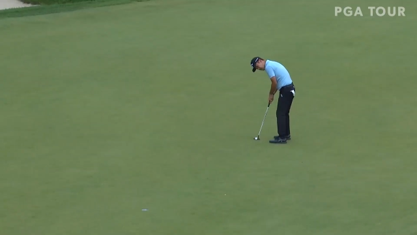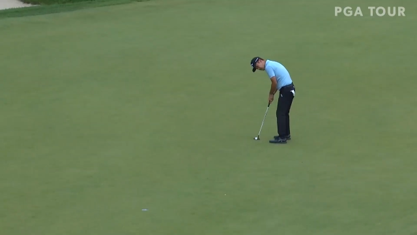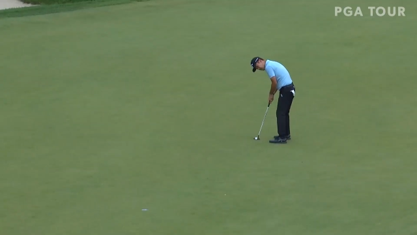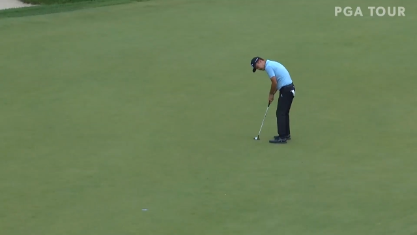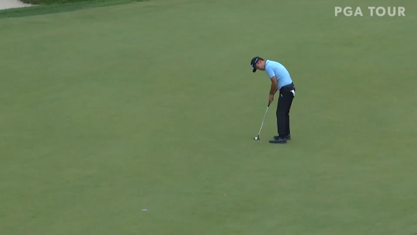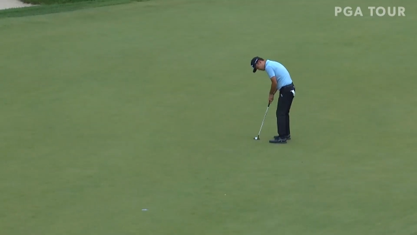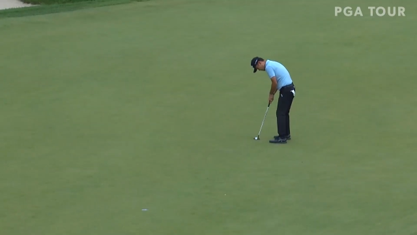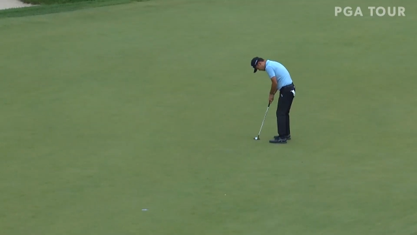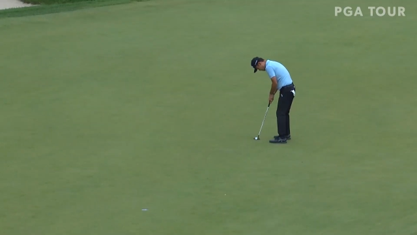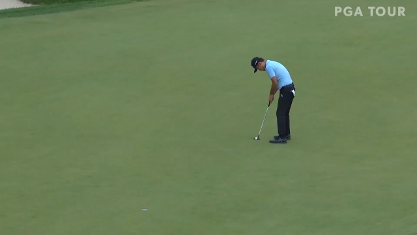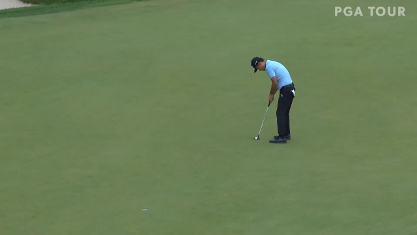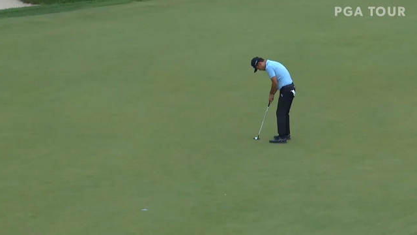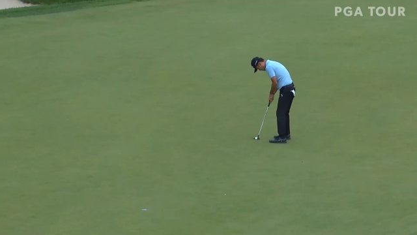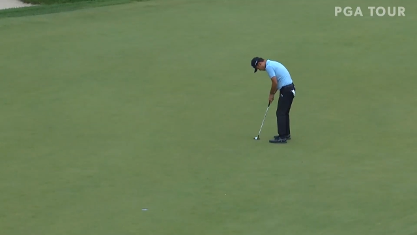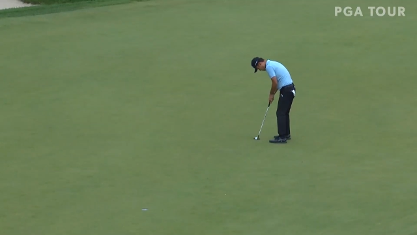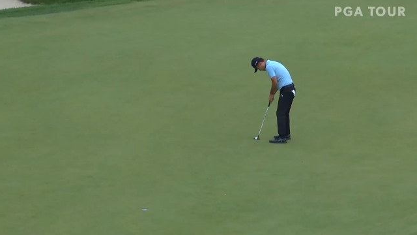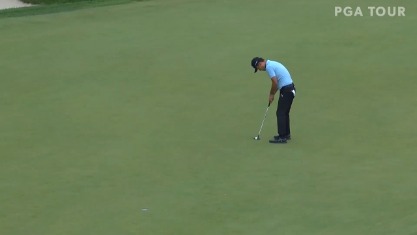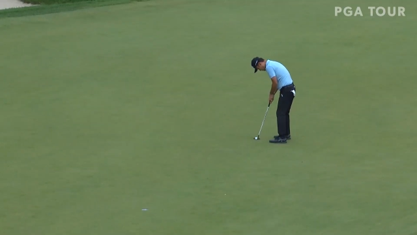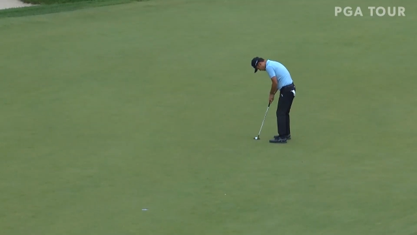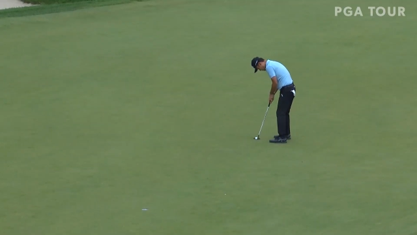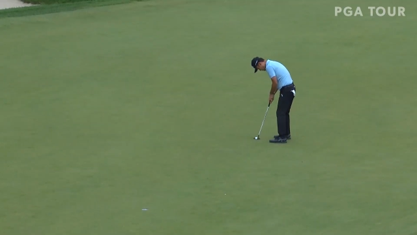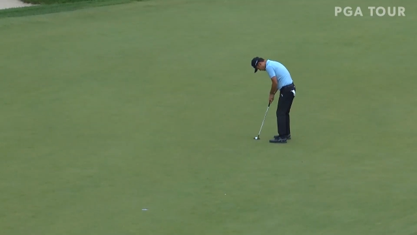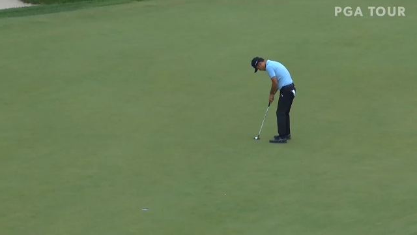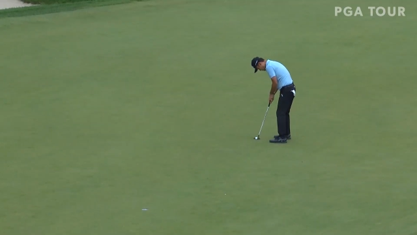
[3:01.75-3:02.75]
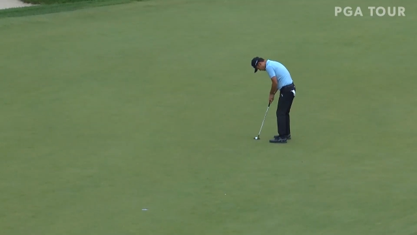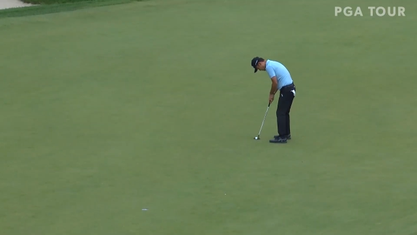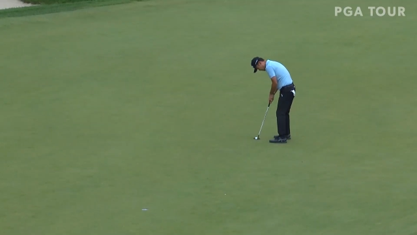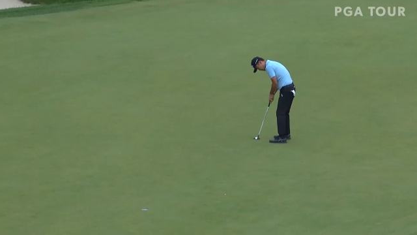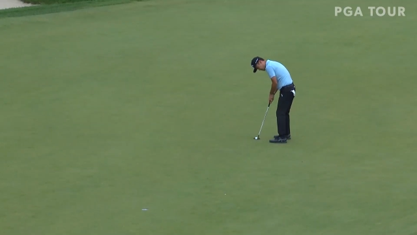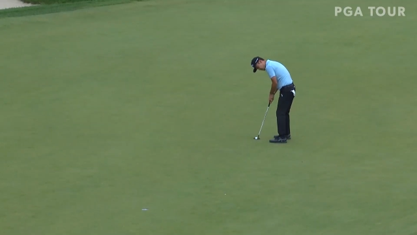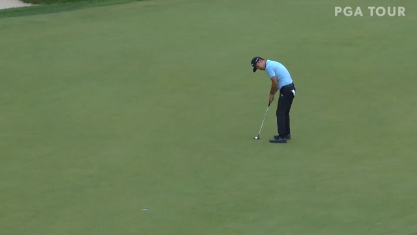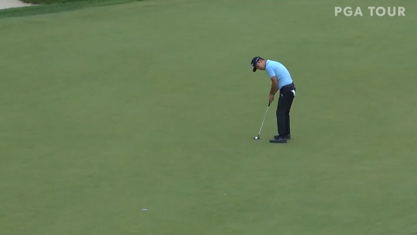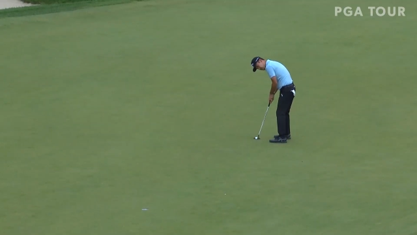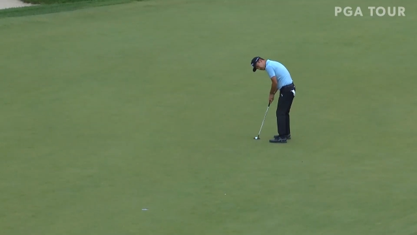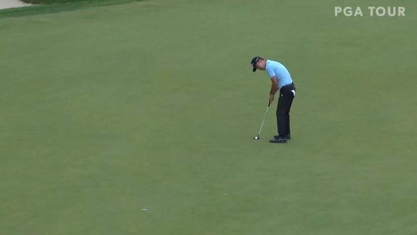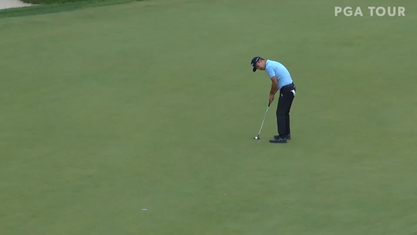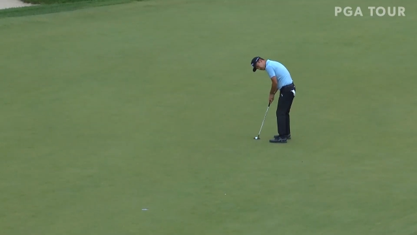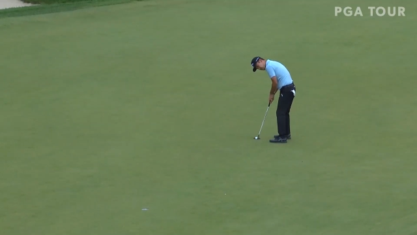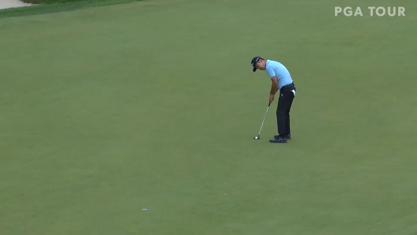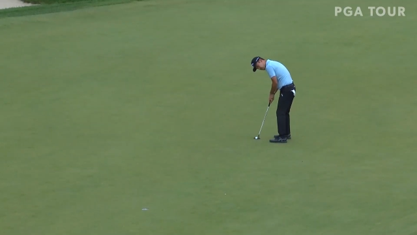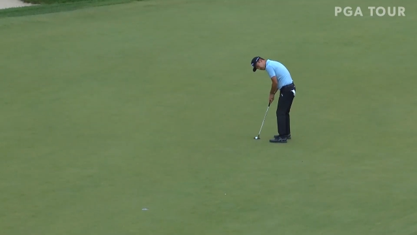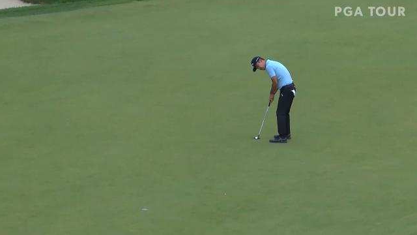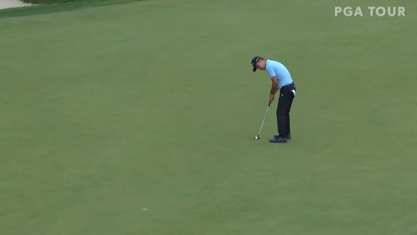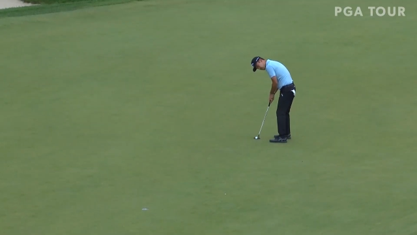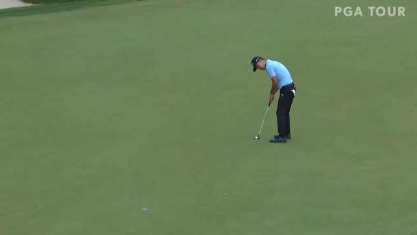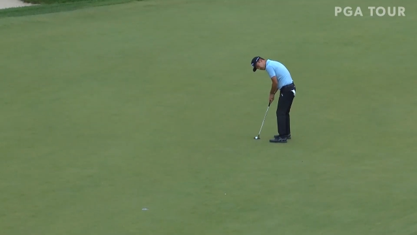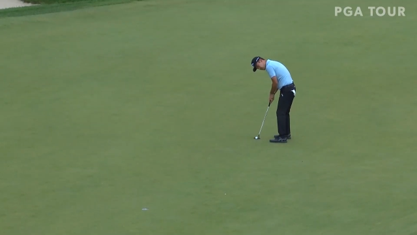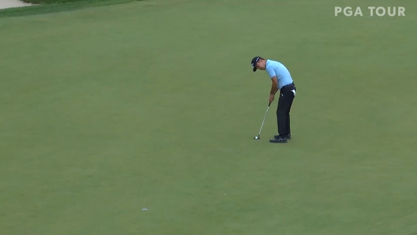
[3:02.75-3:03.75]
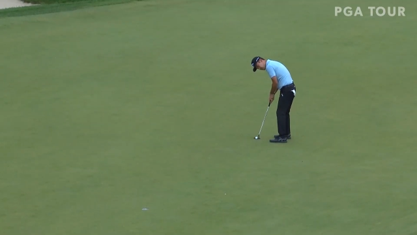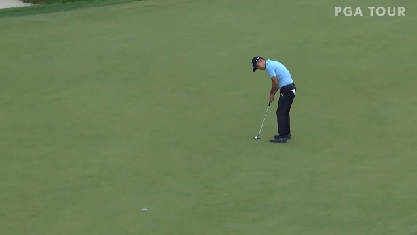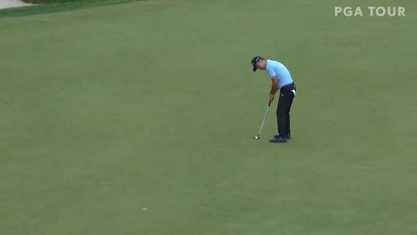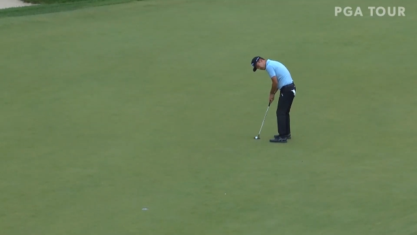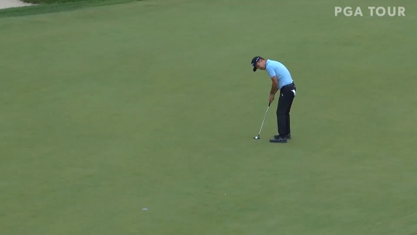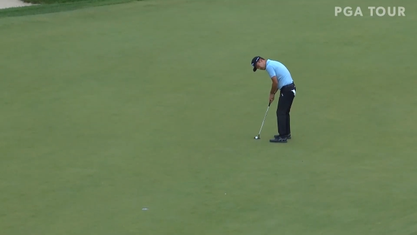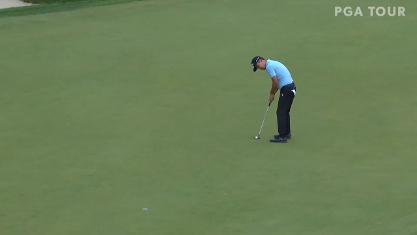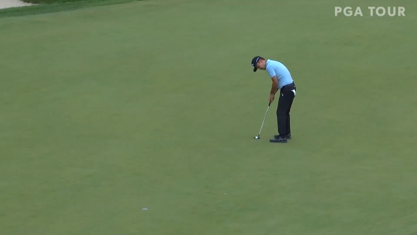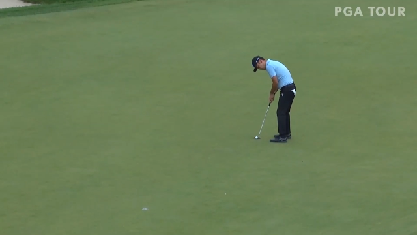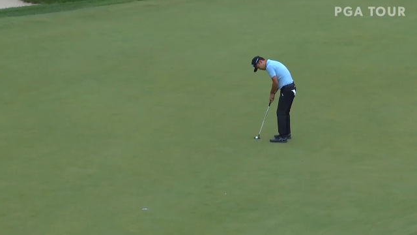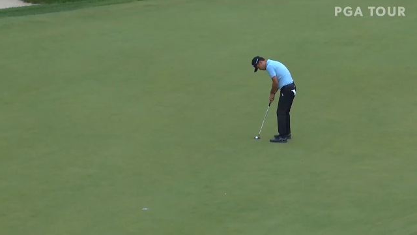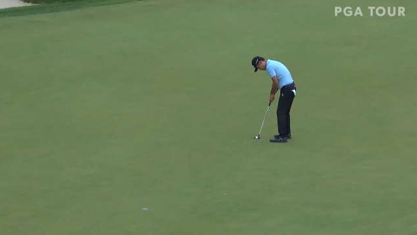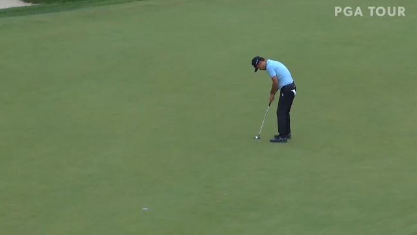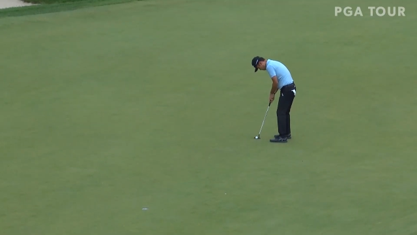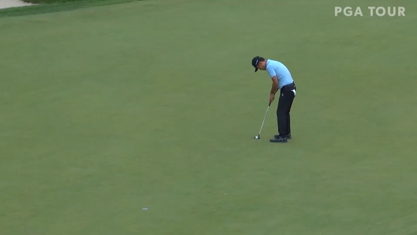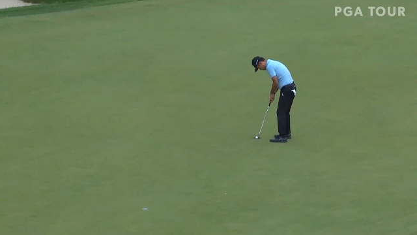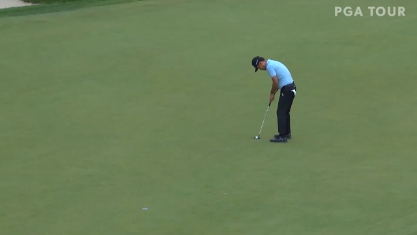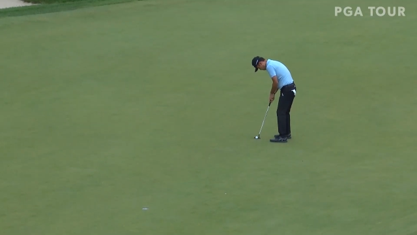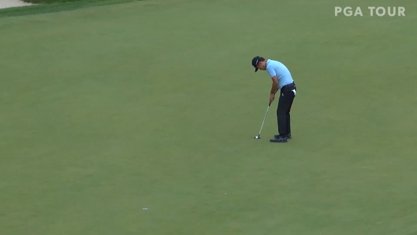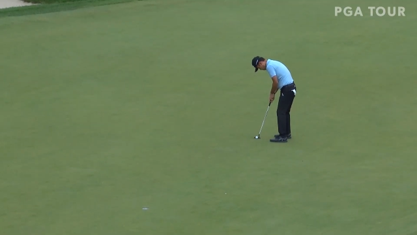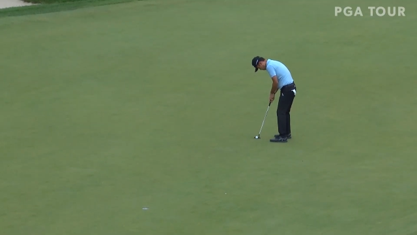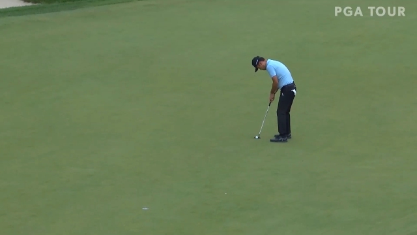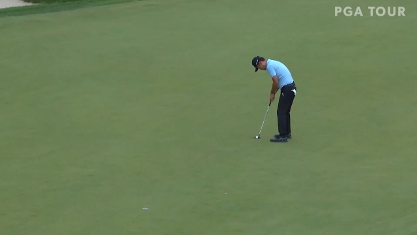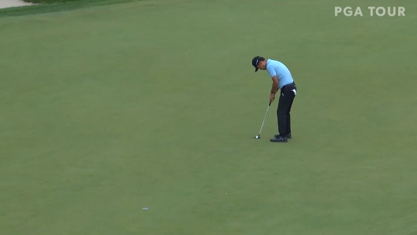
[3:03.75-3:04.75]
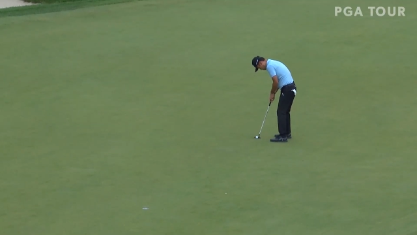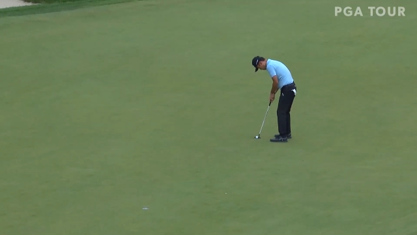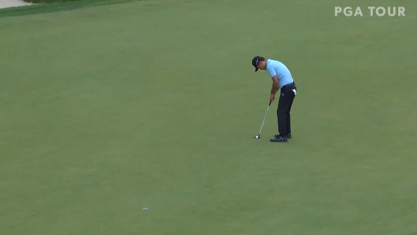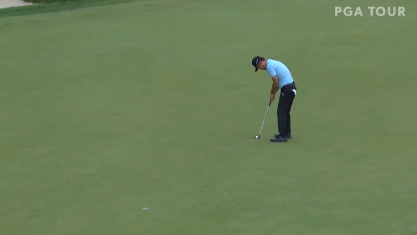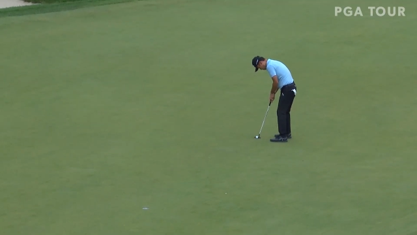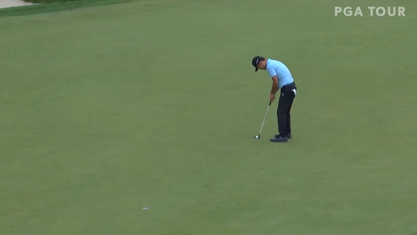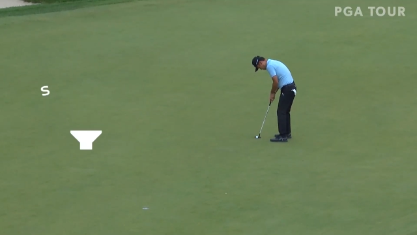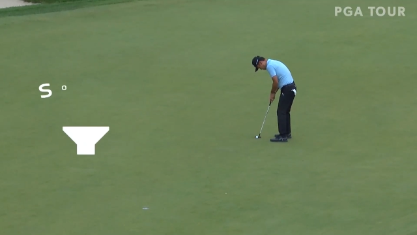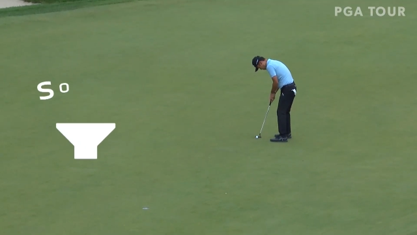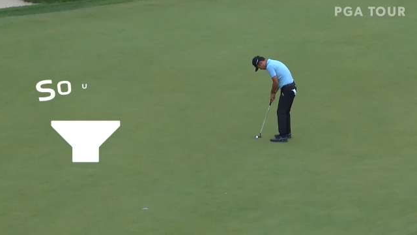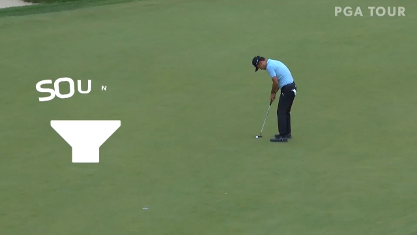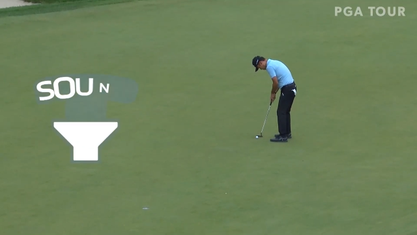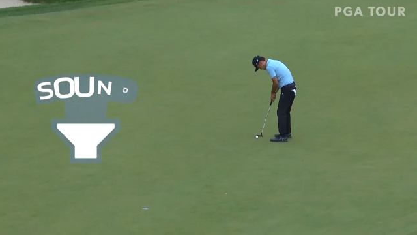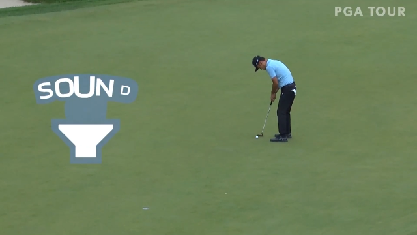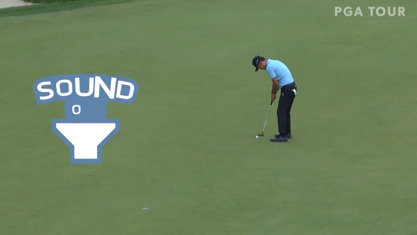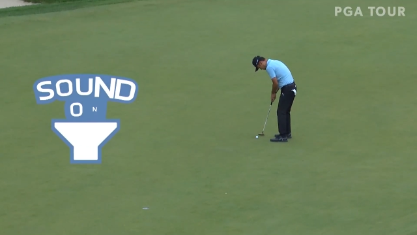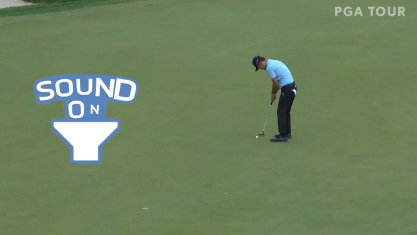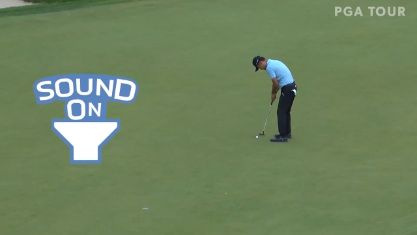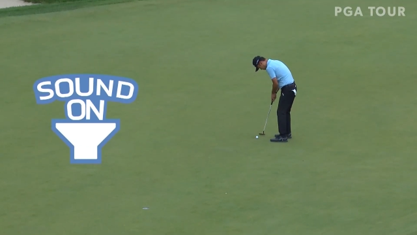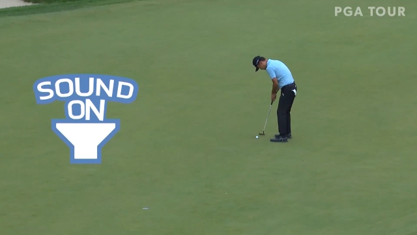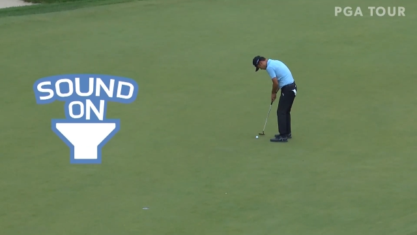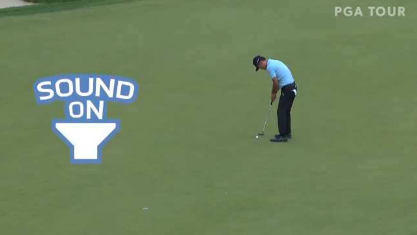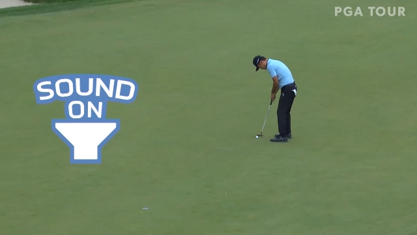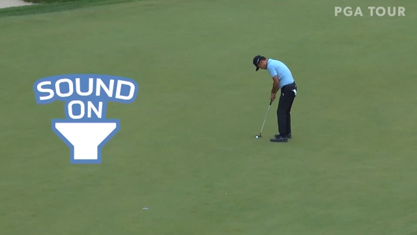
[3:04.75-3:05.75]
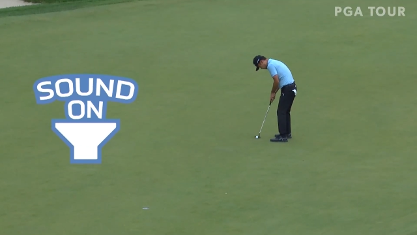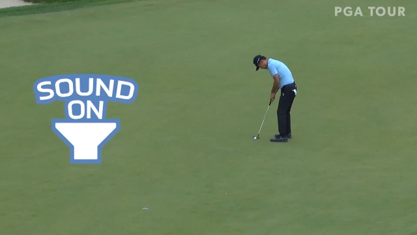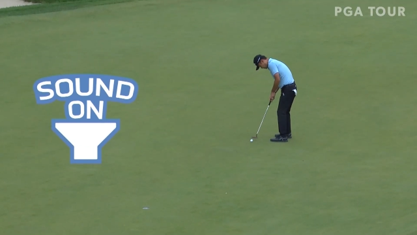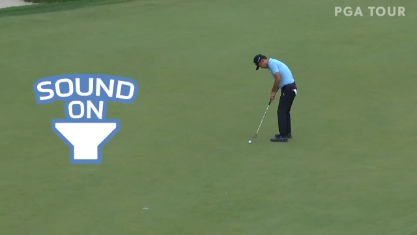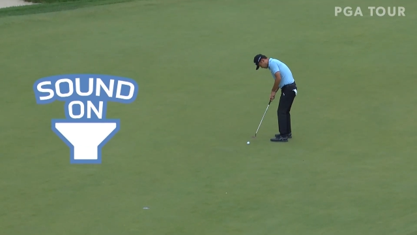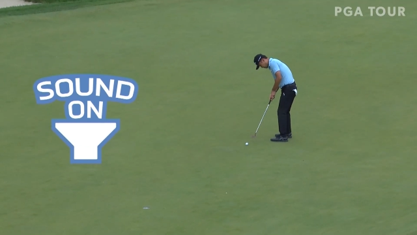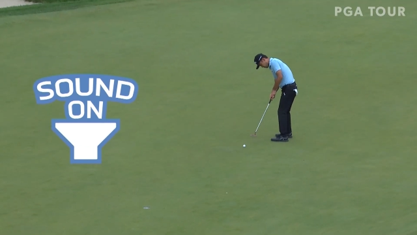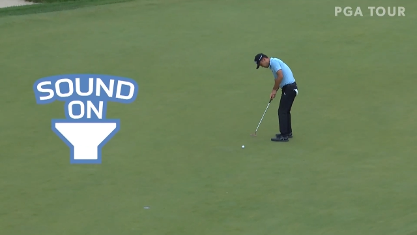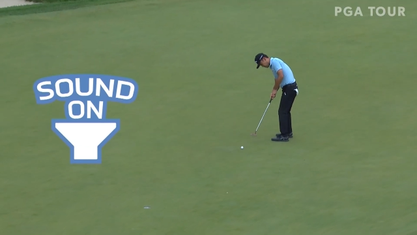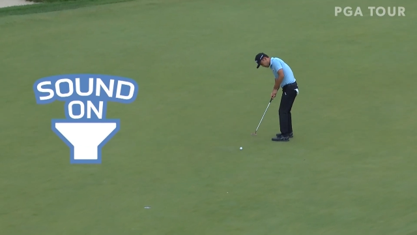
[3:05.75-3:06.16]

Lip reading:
(no speaker visible)